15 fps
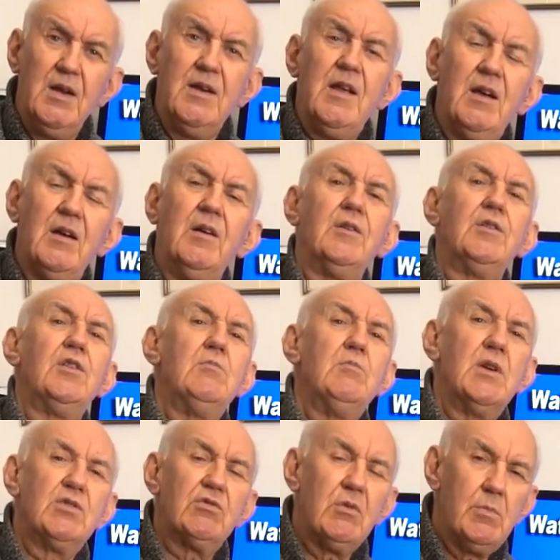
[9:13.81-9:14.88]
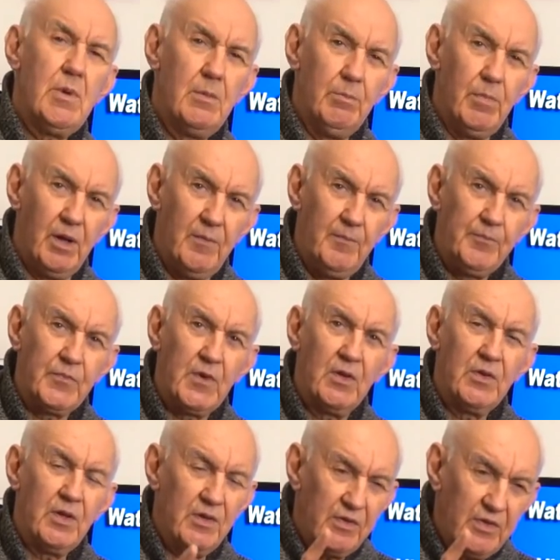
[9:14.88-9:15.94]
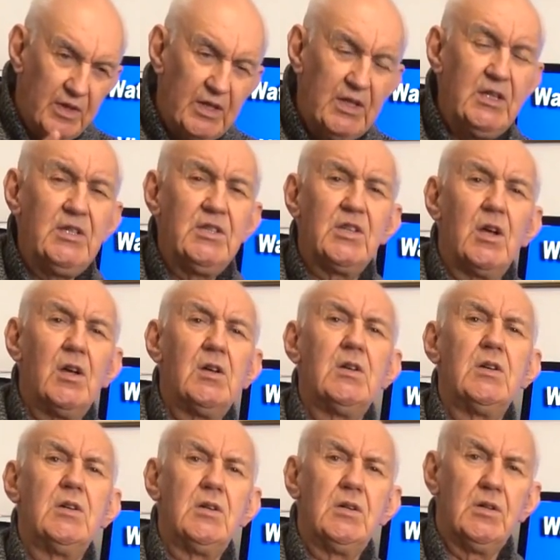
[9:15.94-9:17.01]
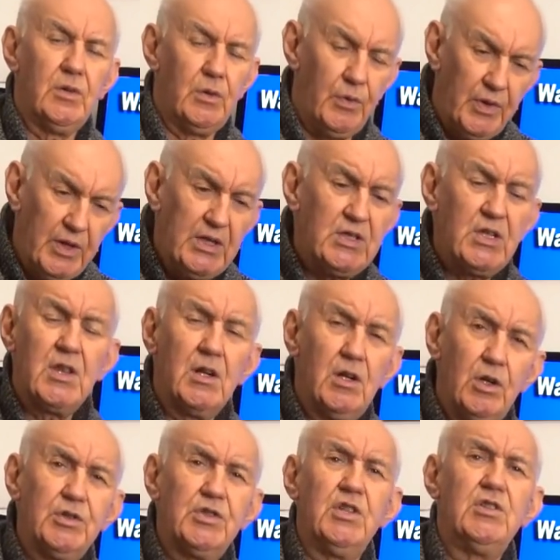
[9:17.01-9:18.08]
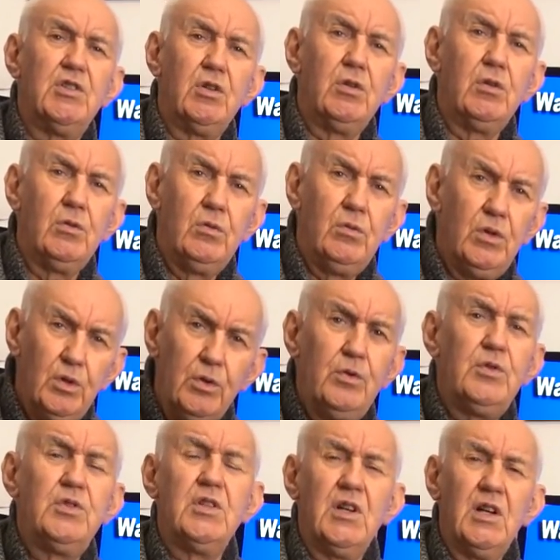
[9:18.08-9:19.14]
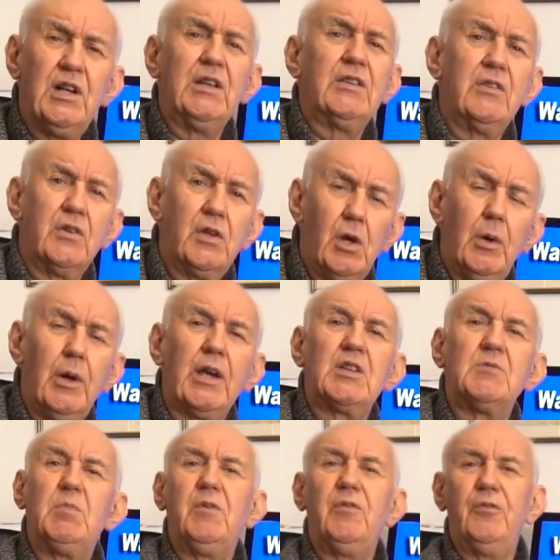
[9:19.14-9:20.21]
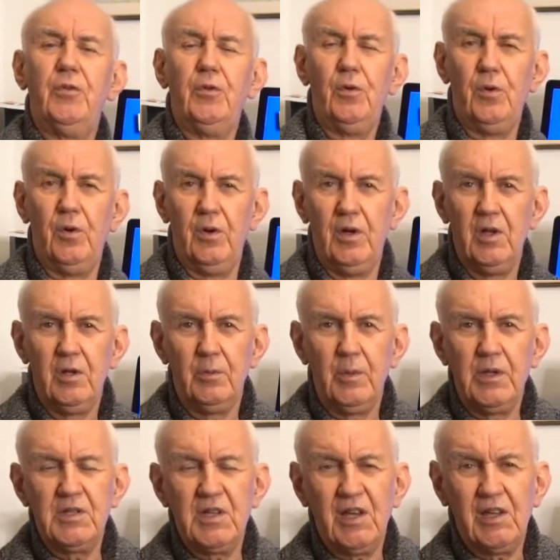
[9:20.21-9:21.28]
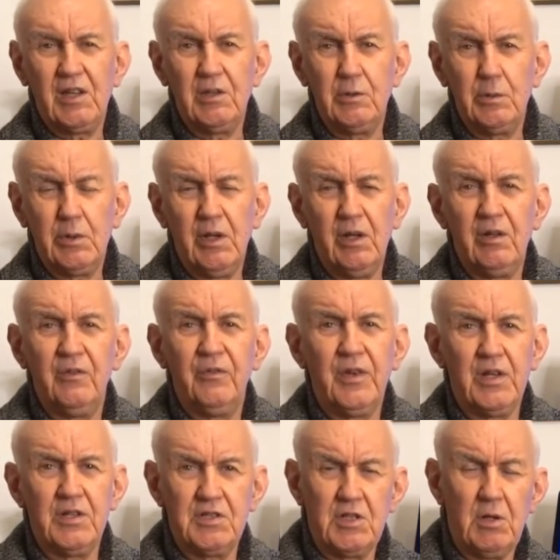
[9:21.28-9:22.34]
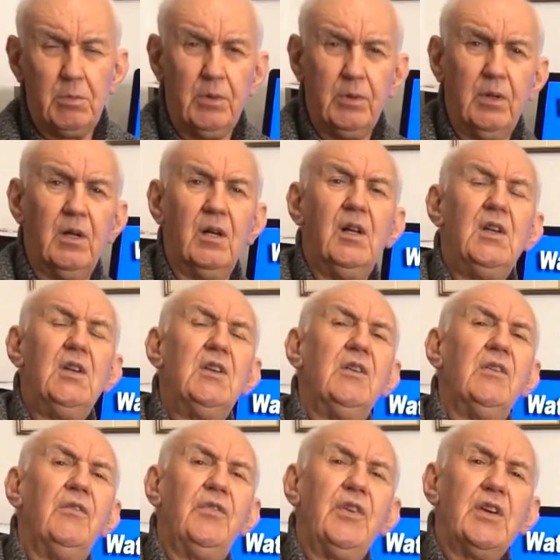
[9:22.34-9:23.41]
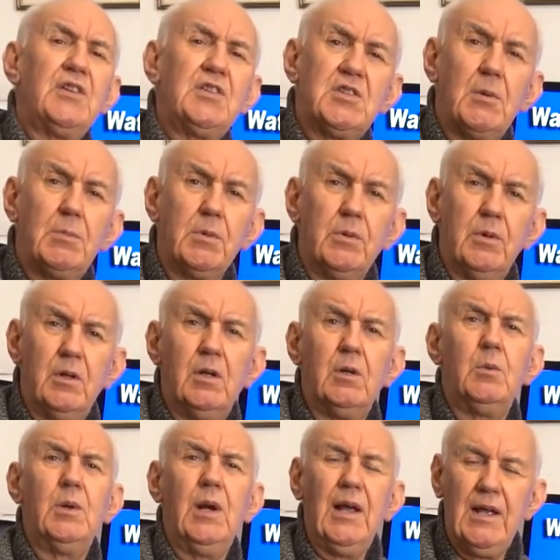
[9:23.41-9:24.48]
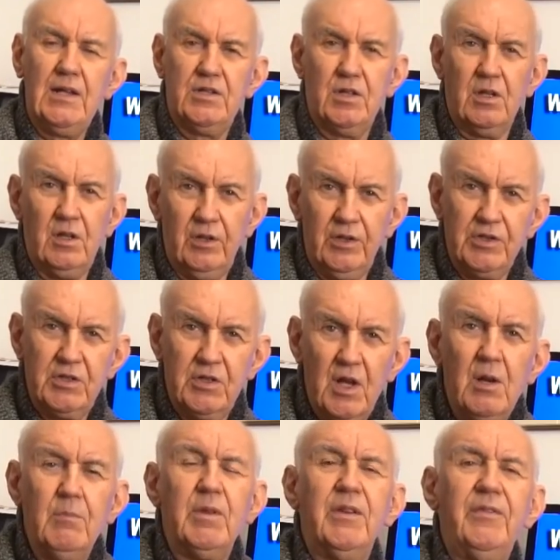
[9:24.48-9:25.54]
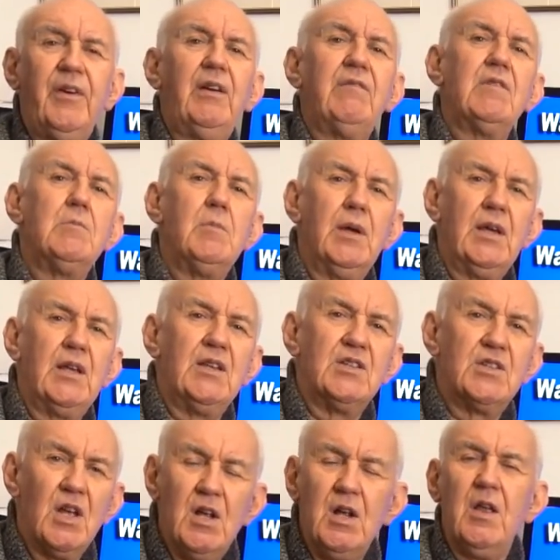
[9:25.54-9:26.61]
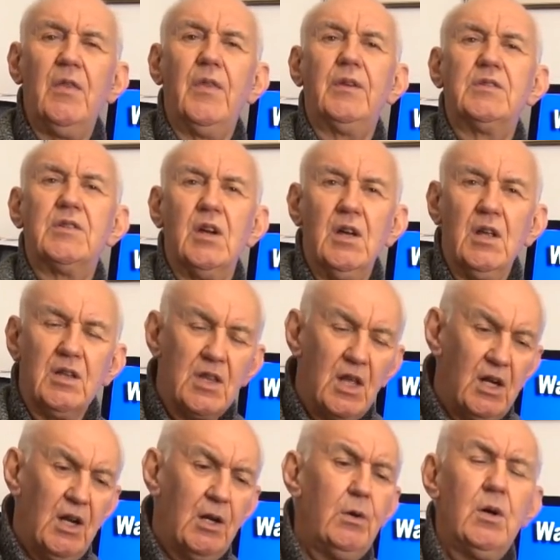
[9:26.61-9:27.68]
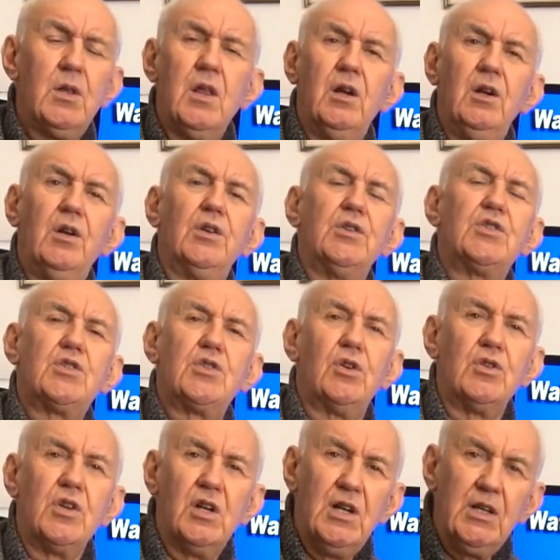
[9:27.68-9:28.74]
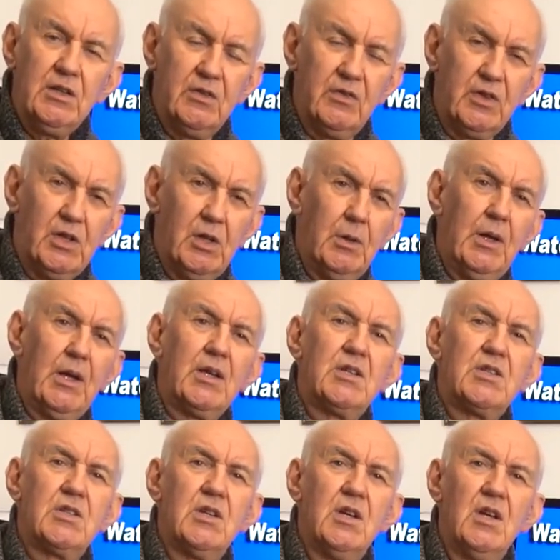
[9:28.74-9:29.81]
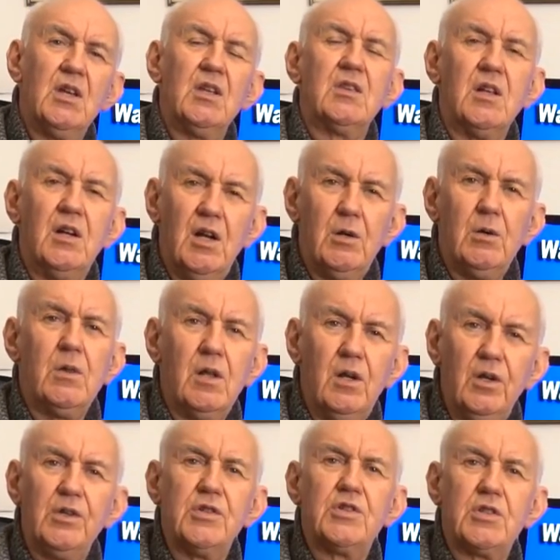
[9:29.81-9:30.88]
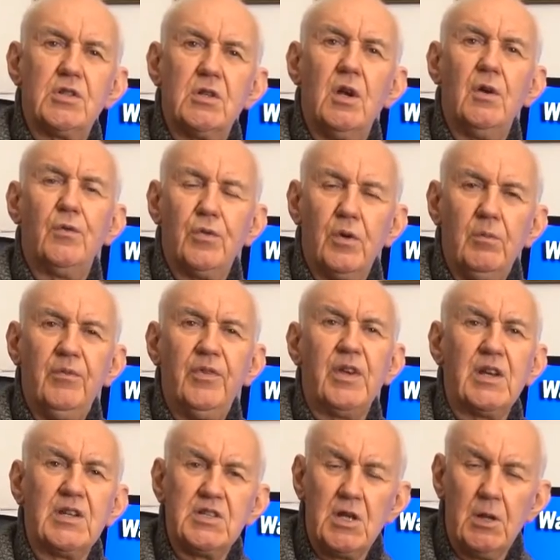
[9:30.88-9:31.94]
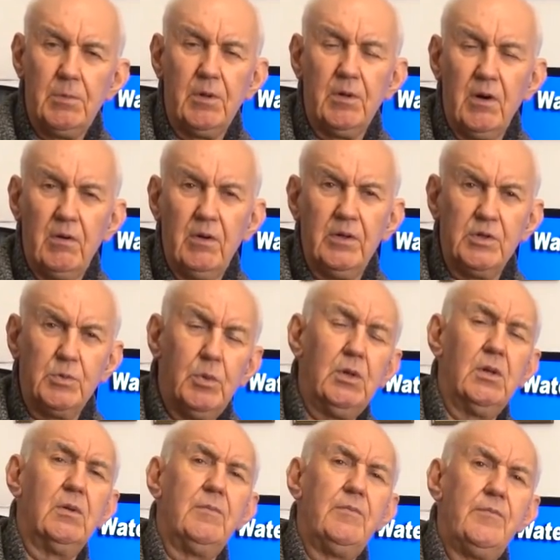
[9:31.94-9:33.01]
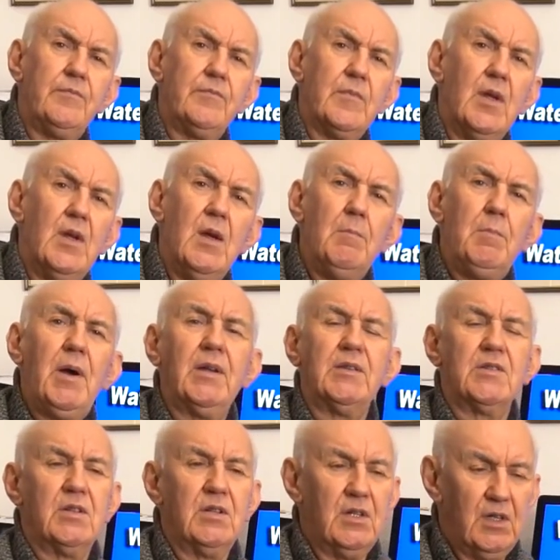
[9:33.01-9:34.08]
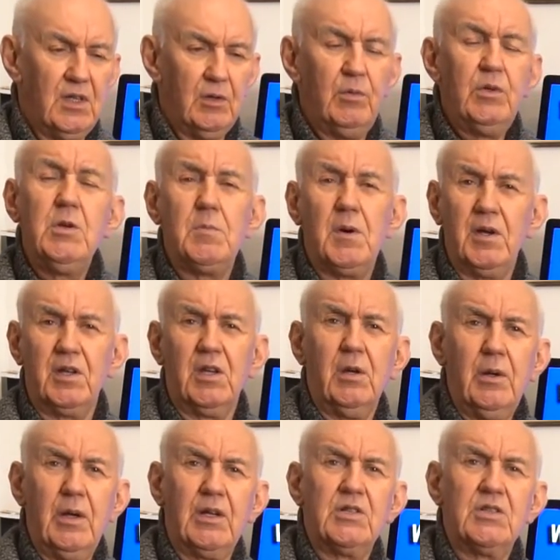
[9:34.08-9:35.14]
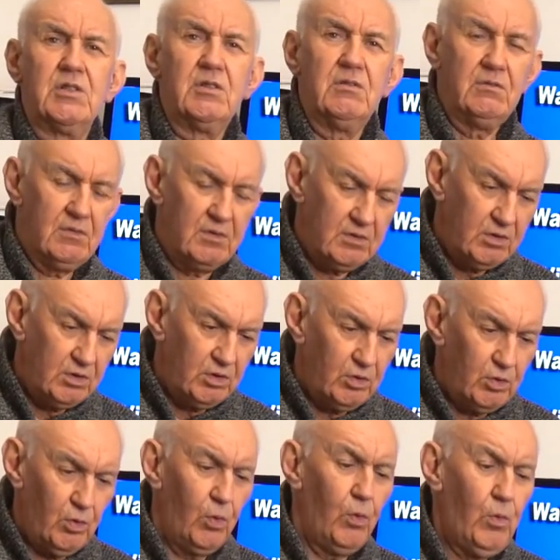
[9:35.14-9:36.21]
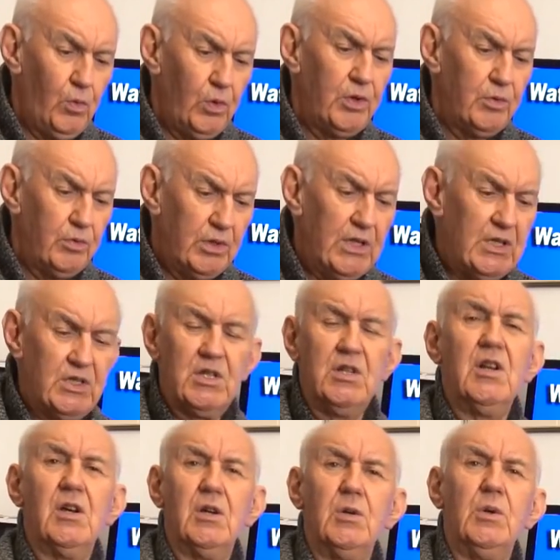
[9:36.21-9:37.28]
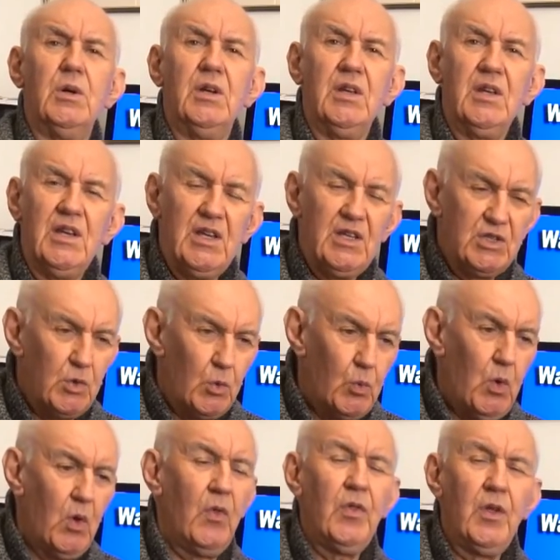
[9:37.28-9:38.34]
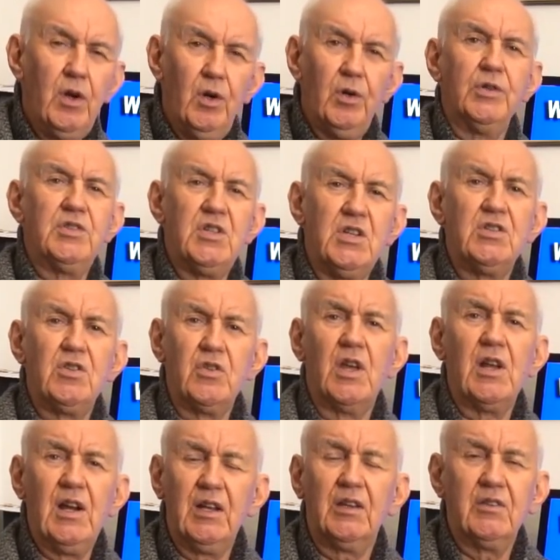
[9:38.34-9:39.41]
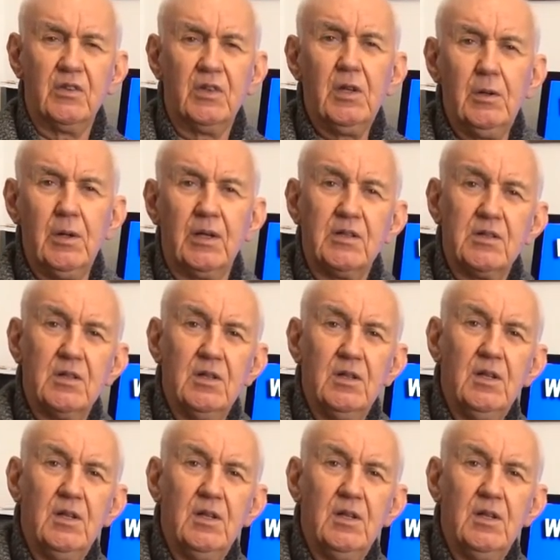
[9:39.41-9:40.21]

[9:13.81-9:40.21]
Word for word: Now, you must remember that these are, or these are the losses that you lose in the length of coax before we take into account VSWR. VSWR will add to the loss, but the fact remains that the lower the loss on your length of coax, the lower the loss from VSWR as well. But when you're buying coax, all you need to know is what the loss is on that length of coax.